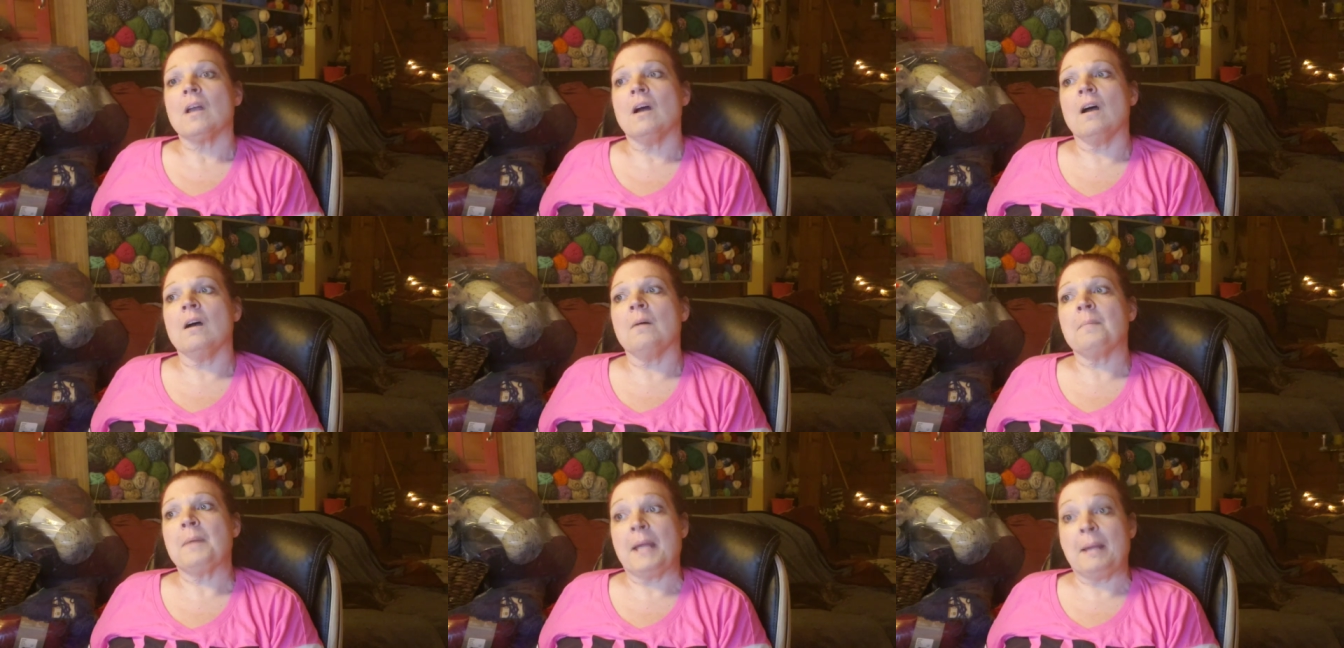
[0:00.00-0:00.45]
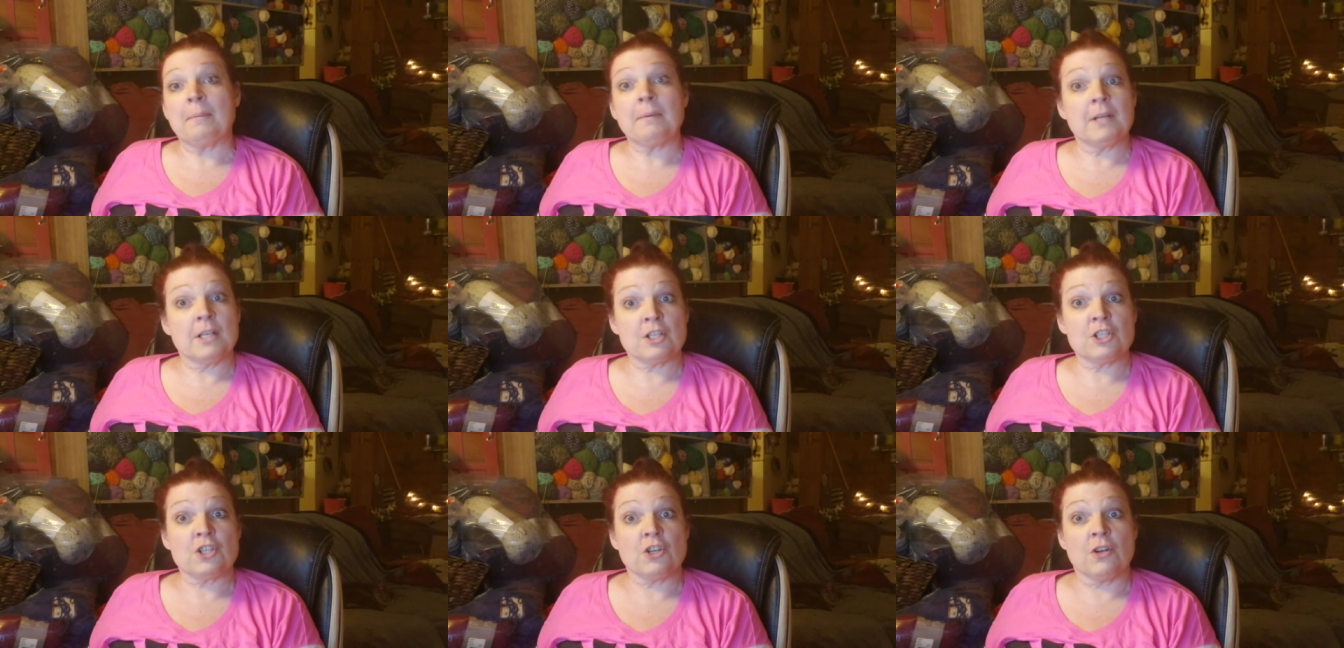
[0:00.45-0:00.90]
Um, I am
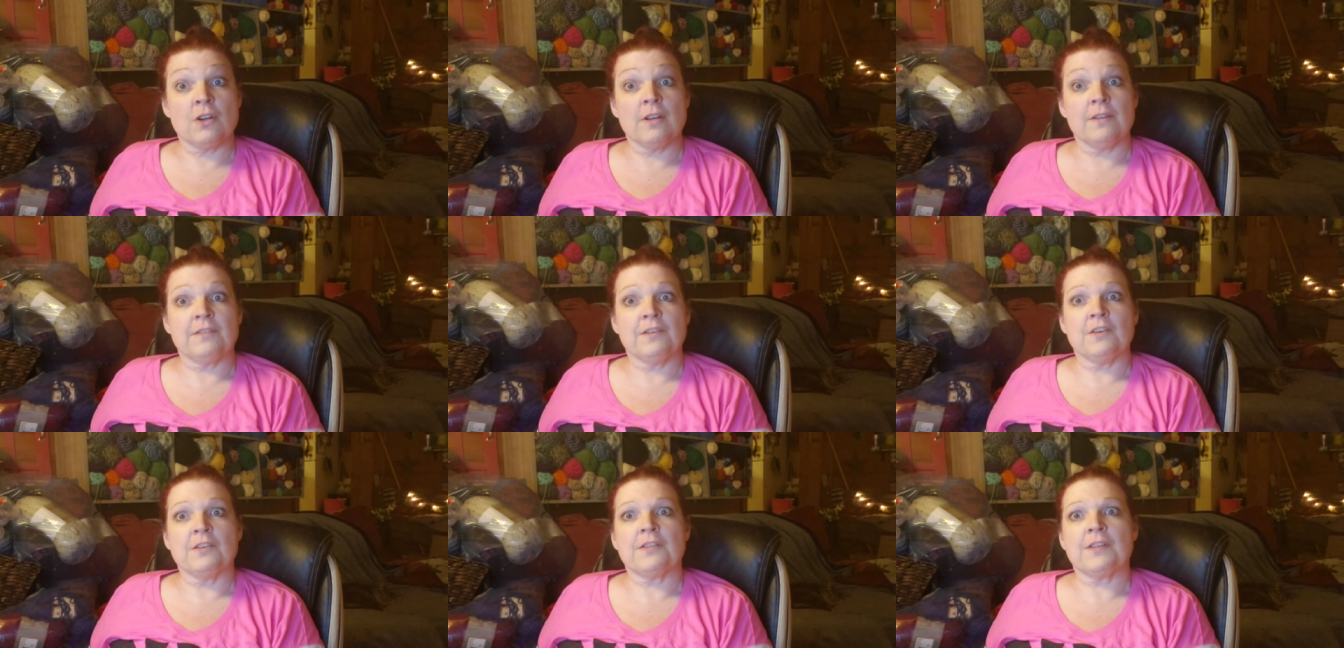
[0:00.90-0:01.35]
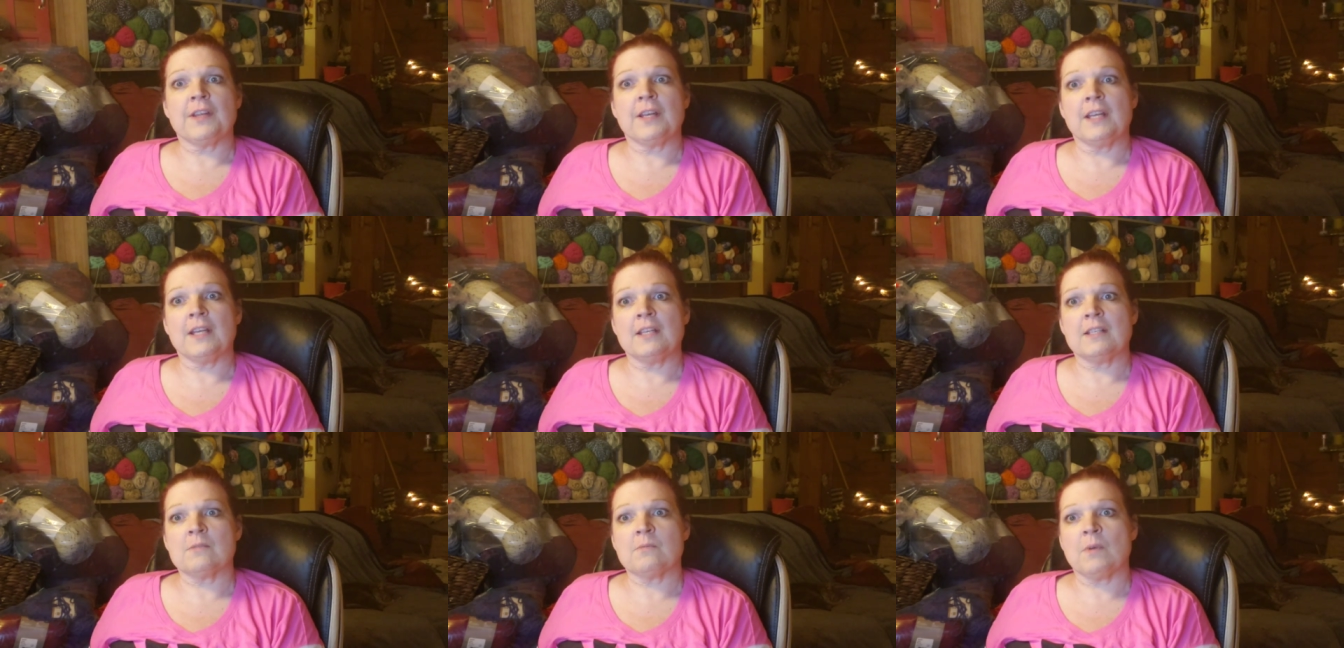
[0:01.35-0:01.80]
going to show you a few
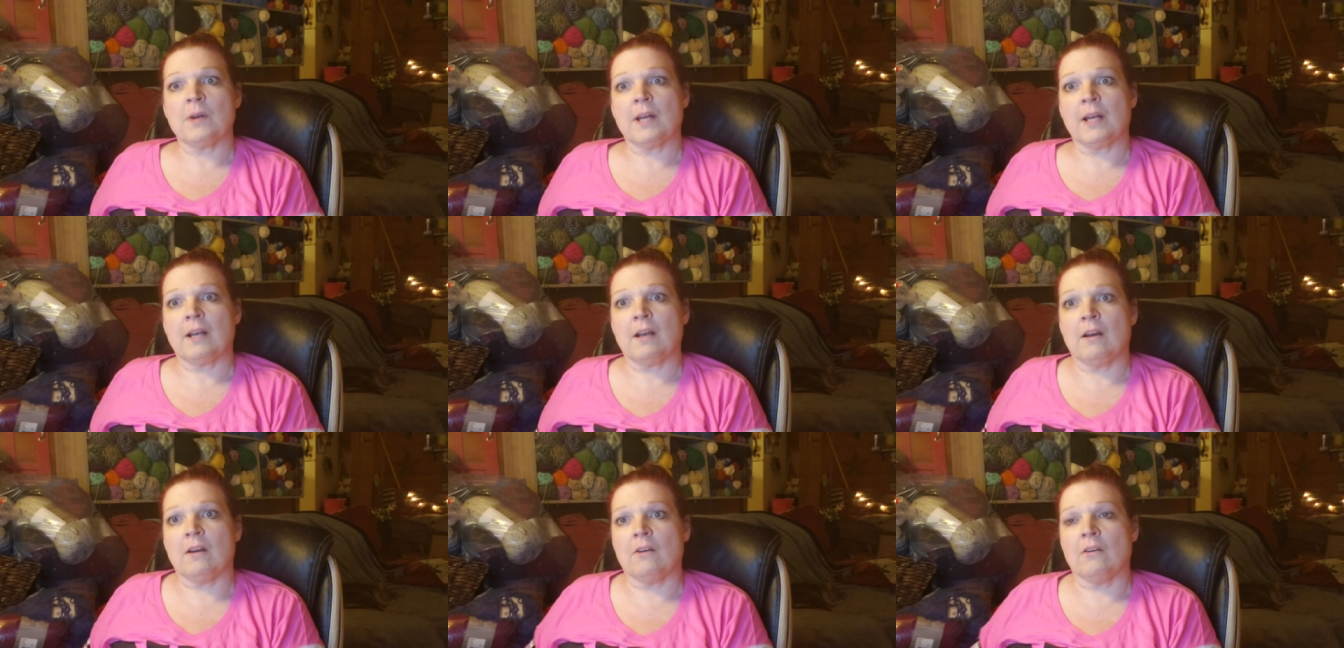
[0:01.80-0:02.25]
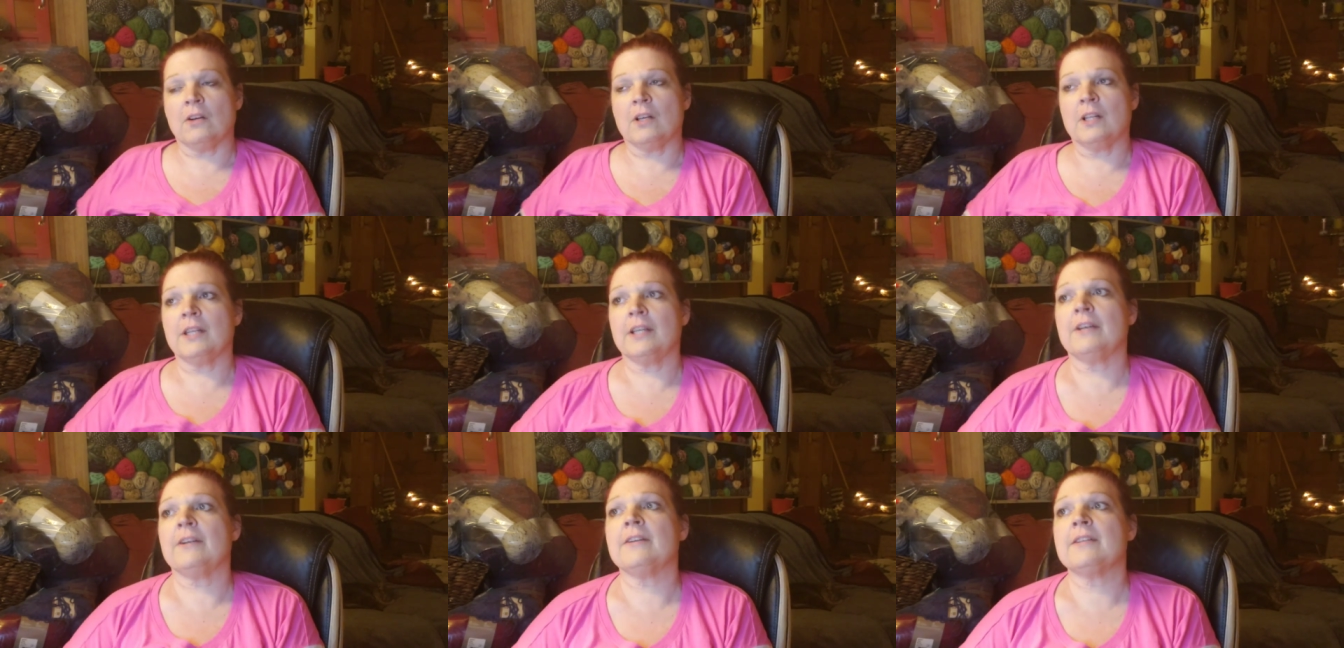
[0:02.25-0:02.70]
things, what I got on
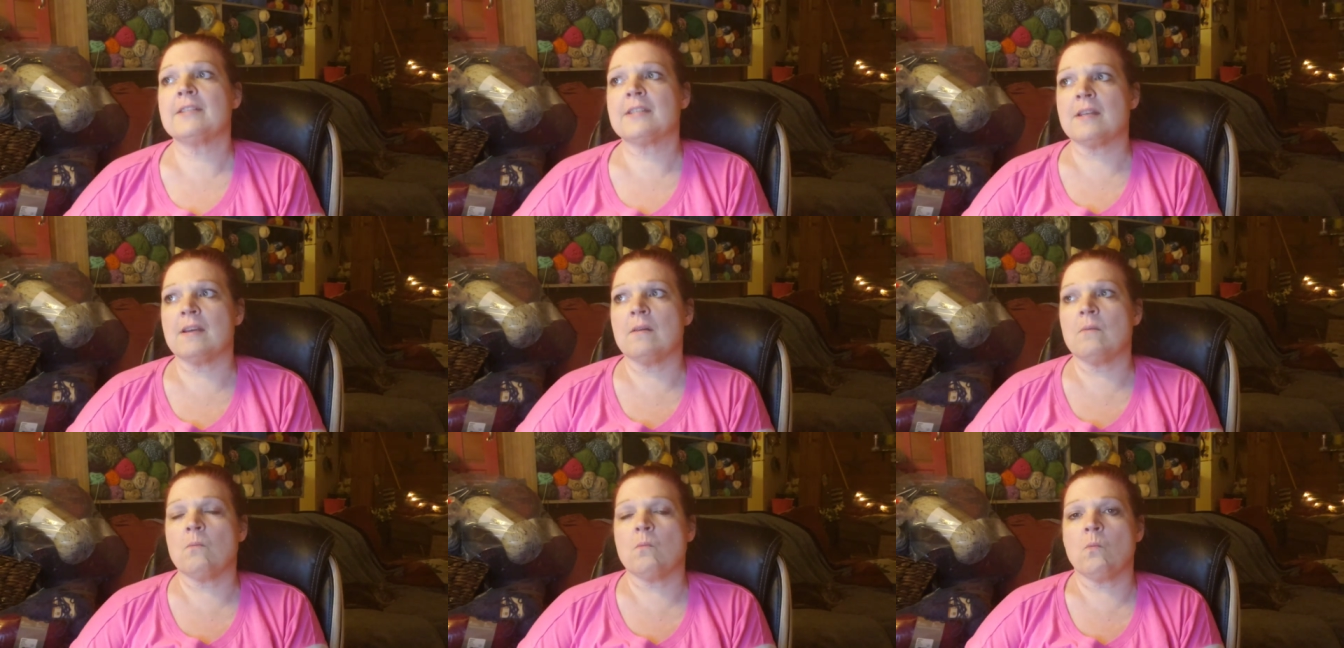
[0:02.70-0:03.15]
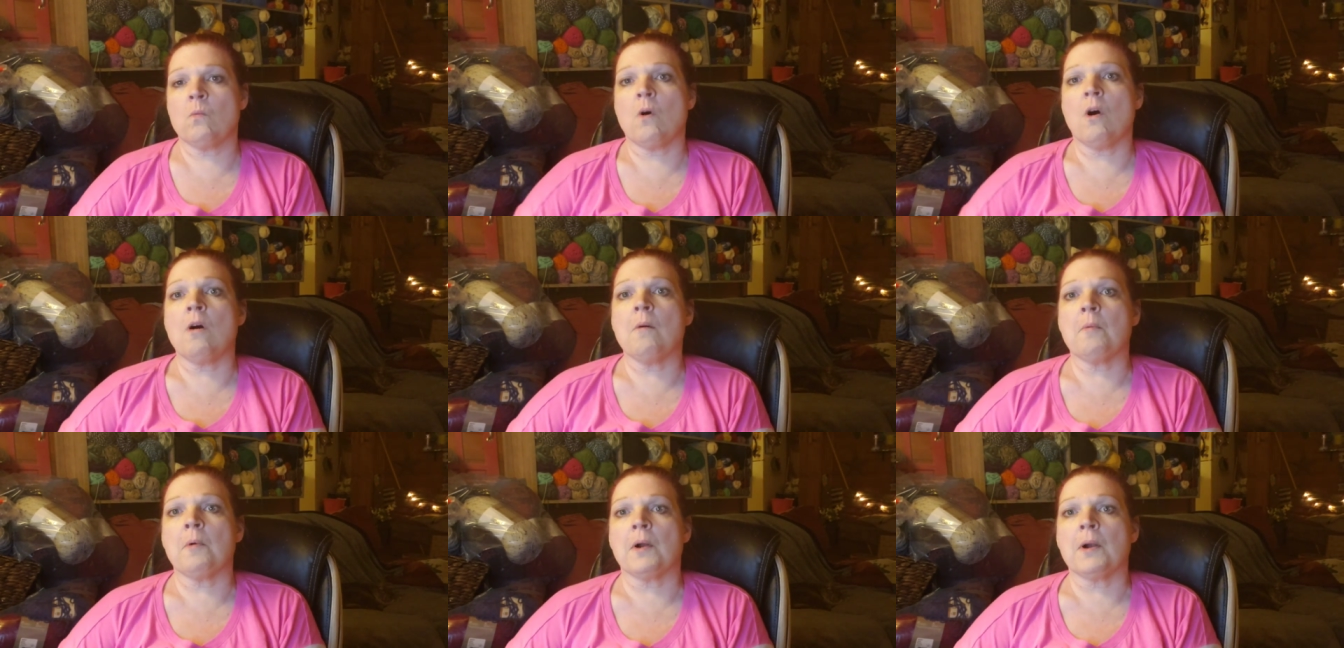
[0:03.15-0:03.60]
clearance at
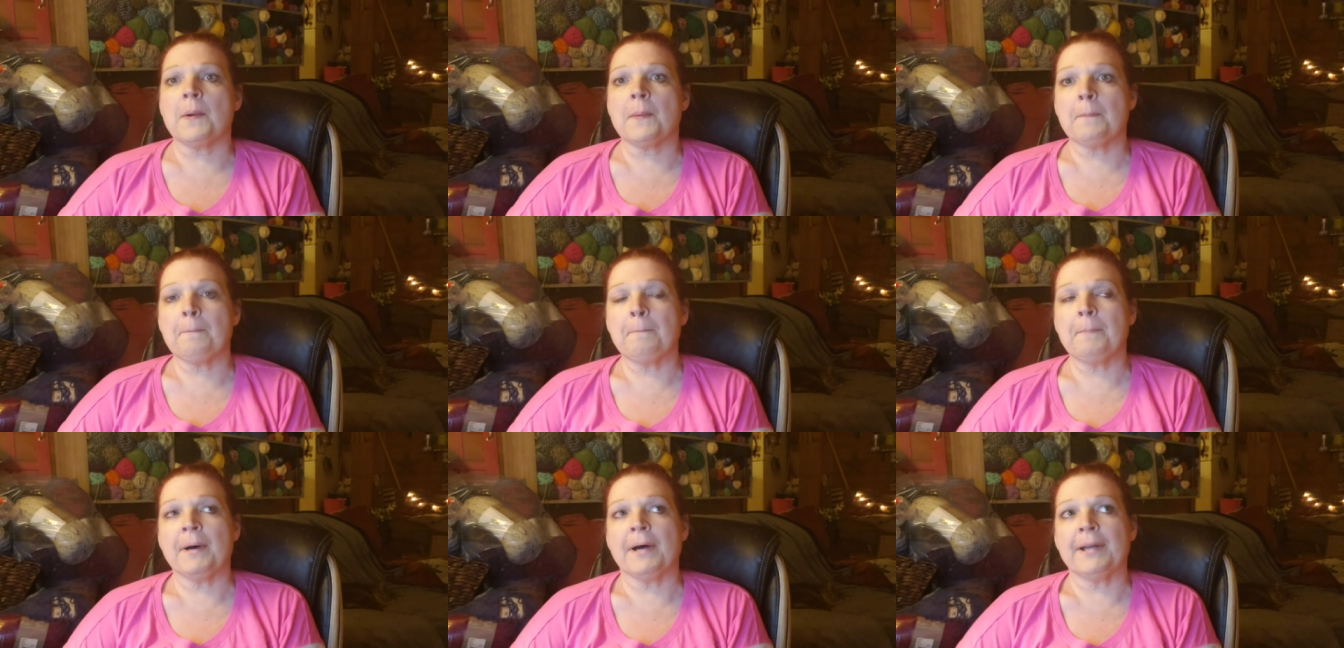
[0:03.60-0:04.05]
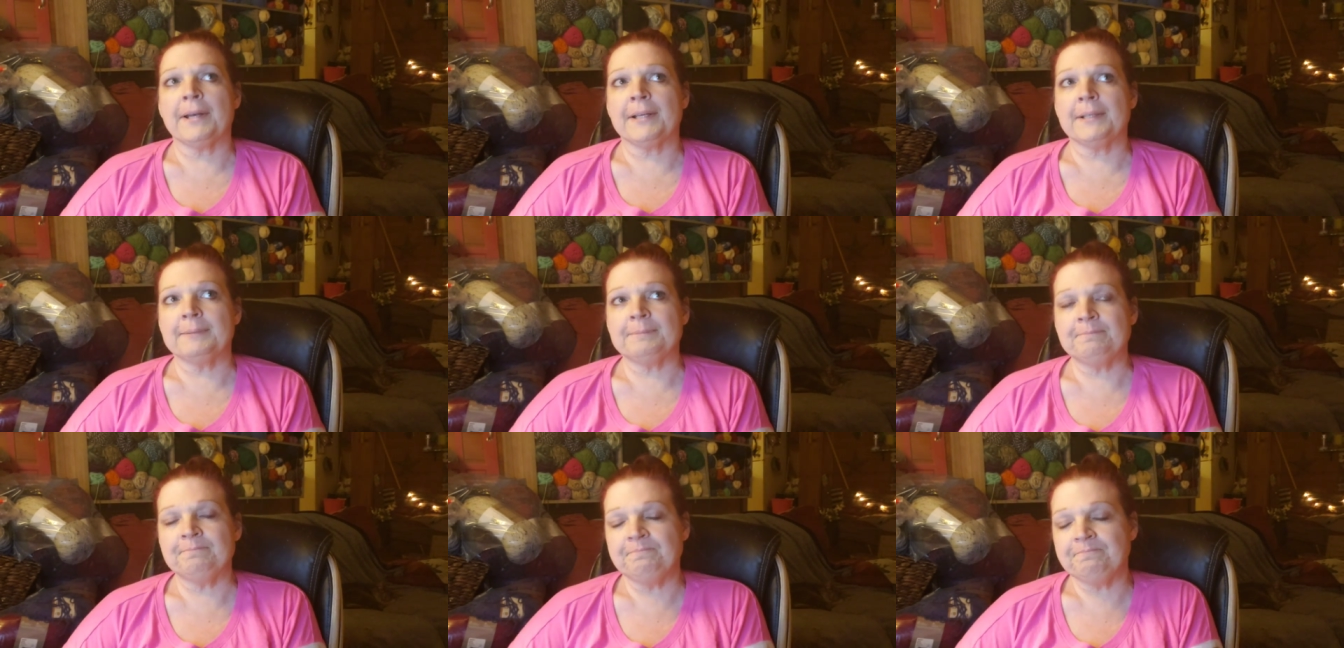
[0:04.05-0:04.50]
Walmart, but
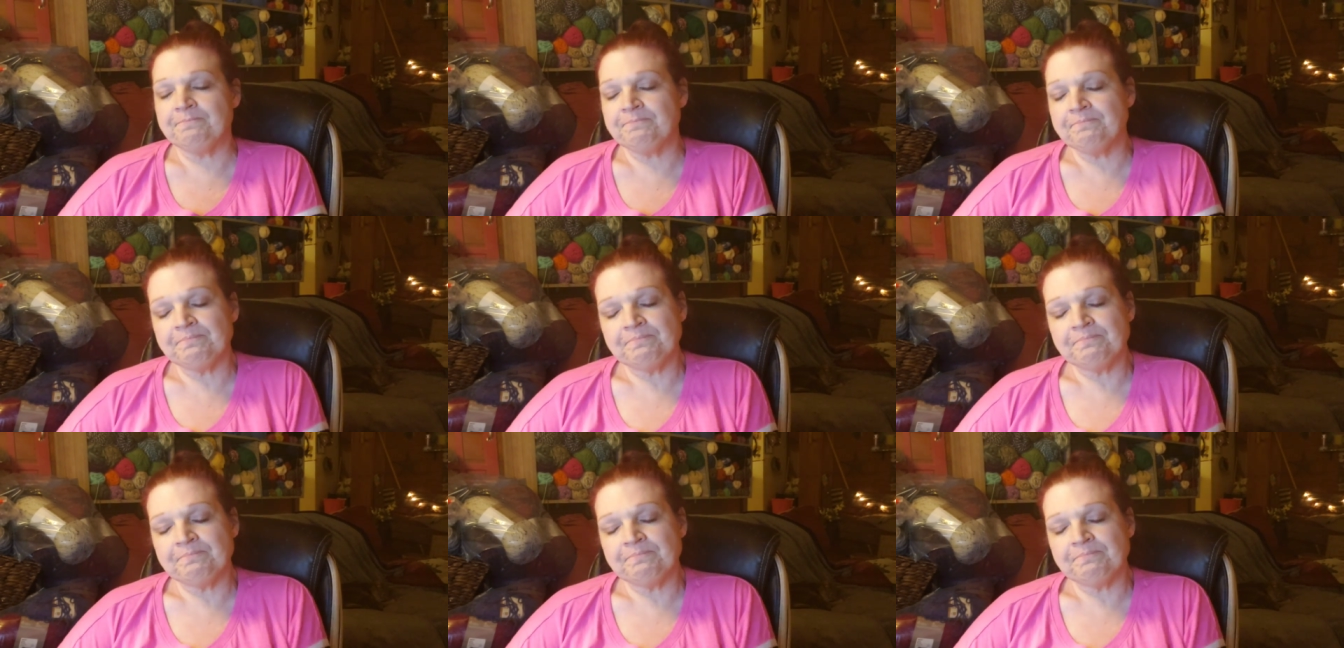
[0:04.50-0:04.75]
um,